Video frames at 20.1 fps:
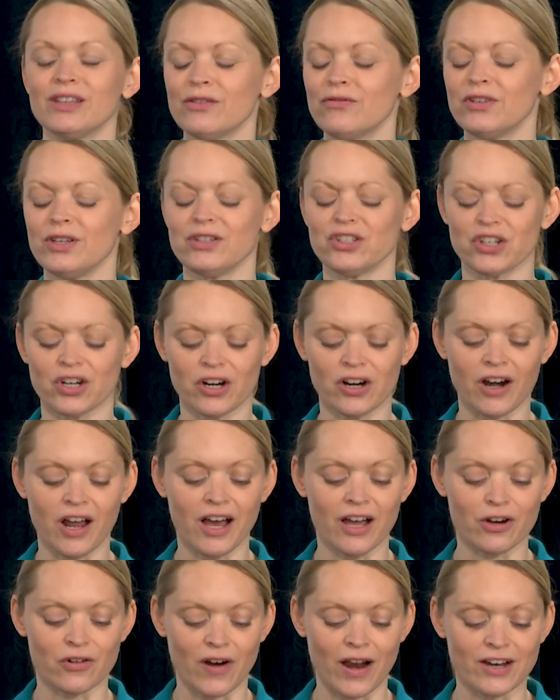the future, a
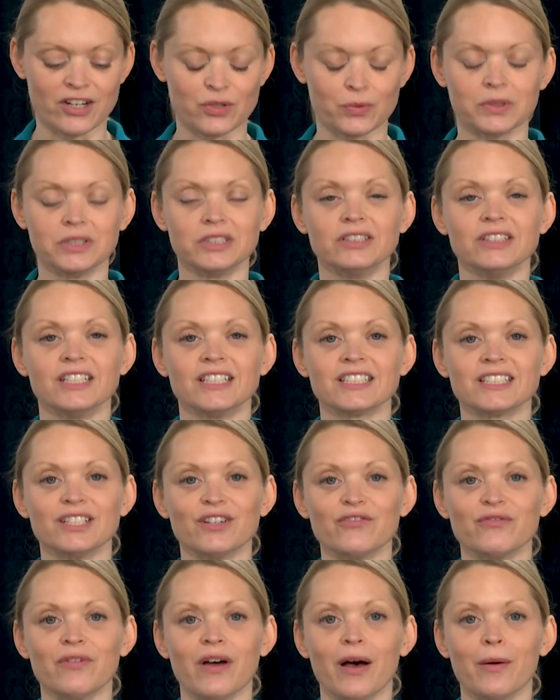gradual list
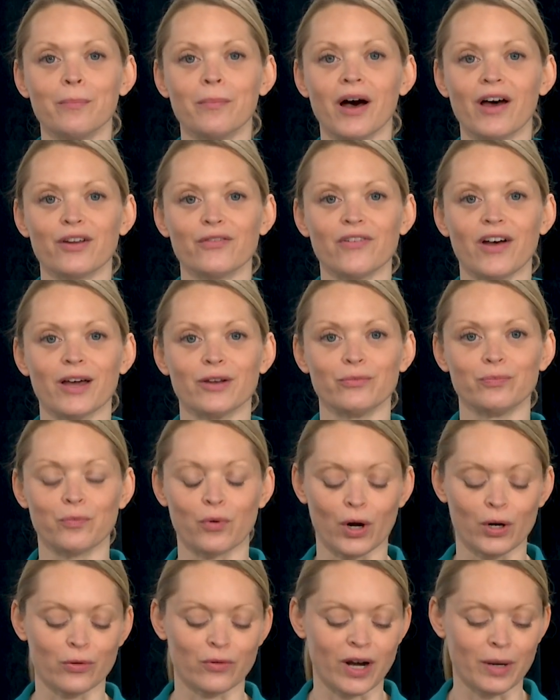of modified
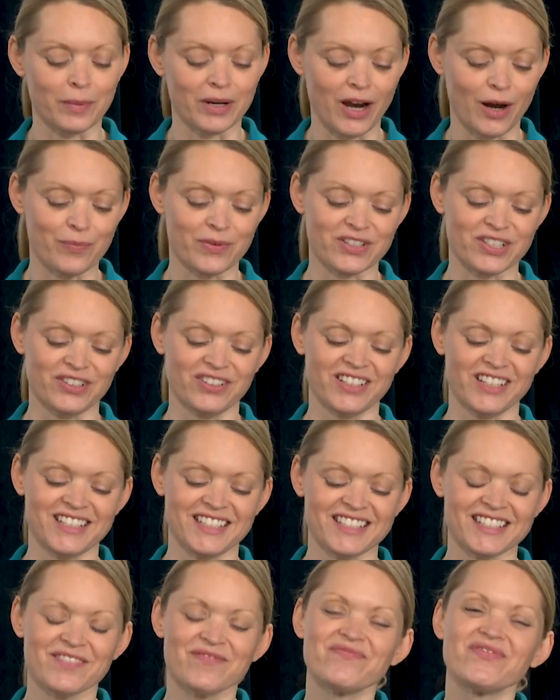programming
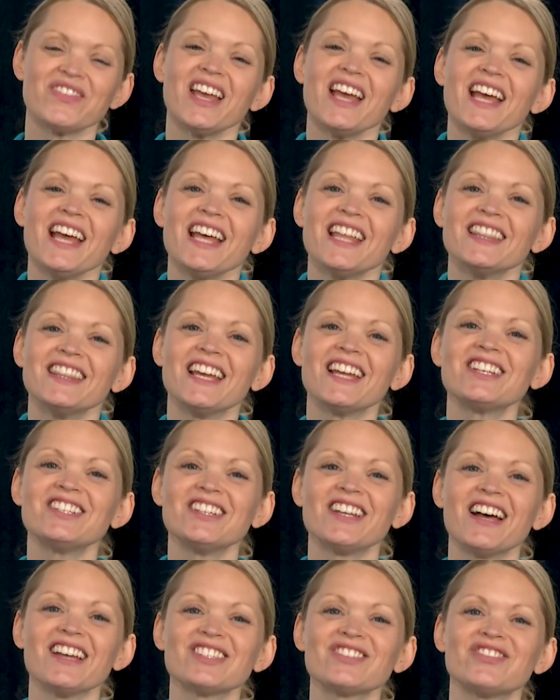opportunities. Thanks you
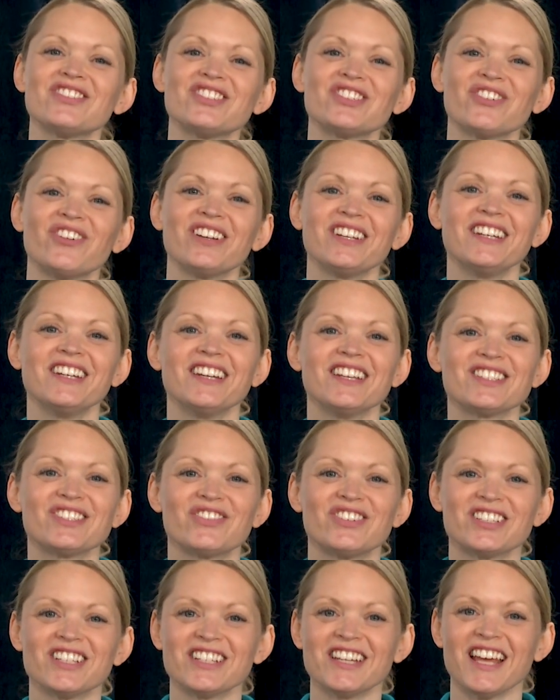guys for joining us
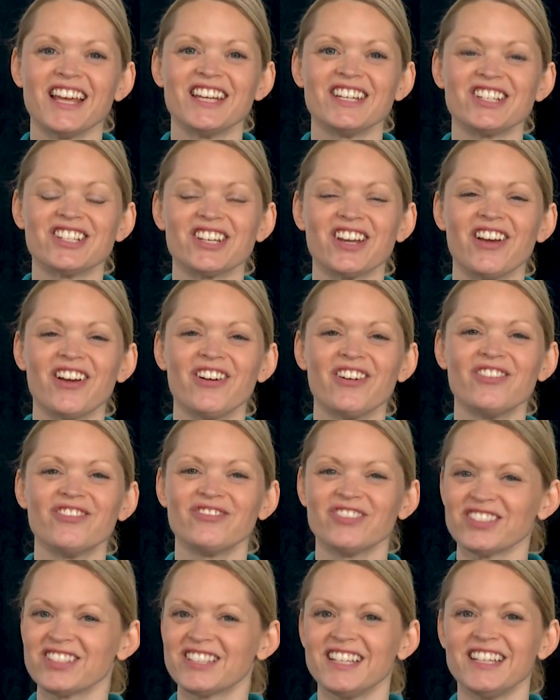for today's show.
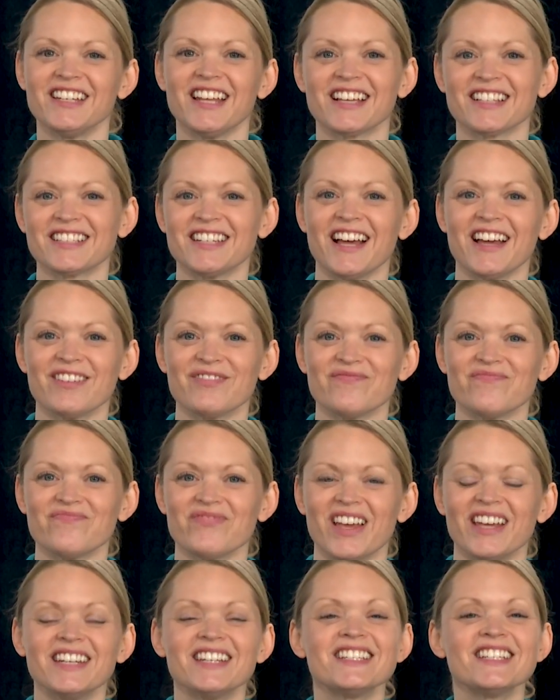We'll see you next time.
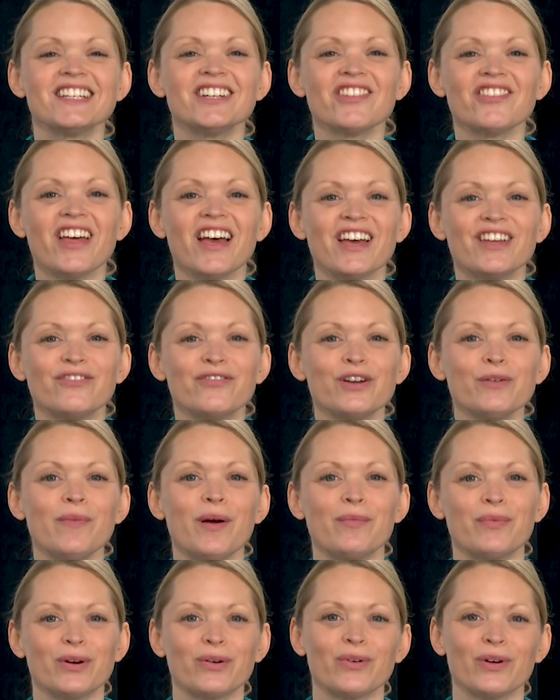And until then,
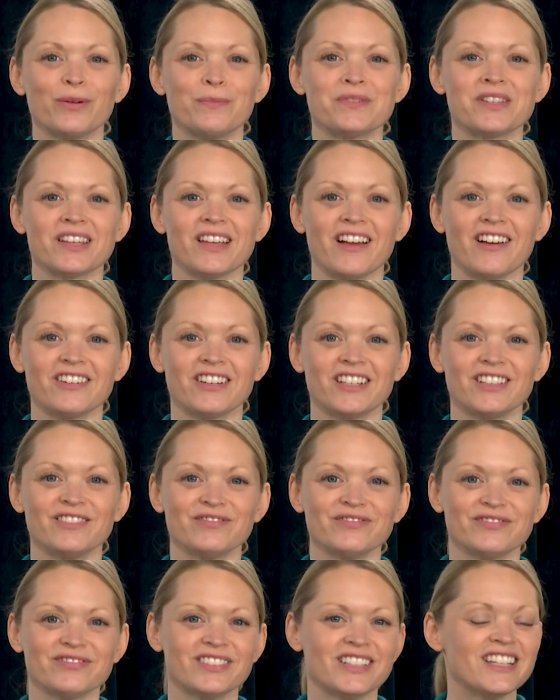remember, Williamson County,
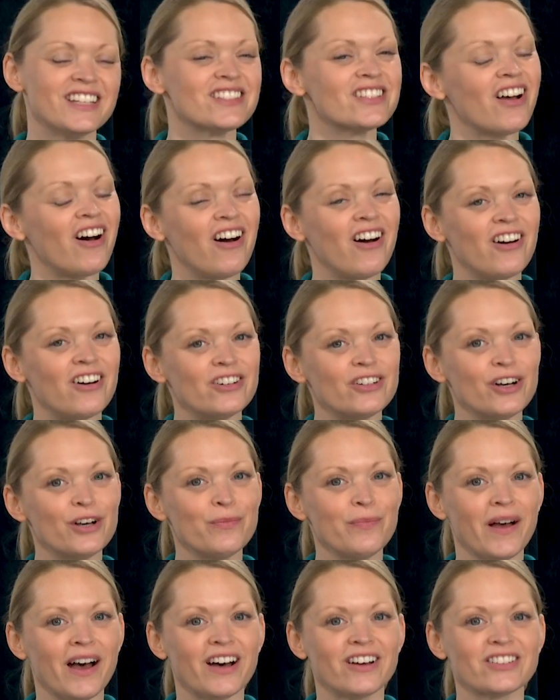it's all
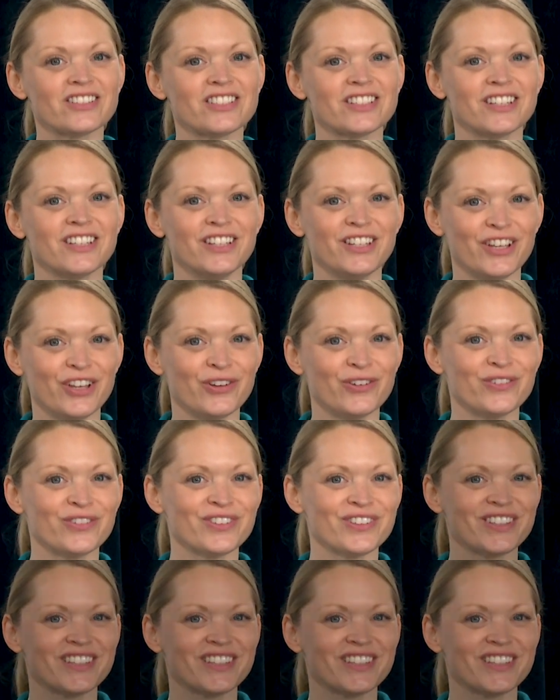about you.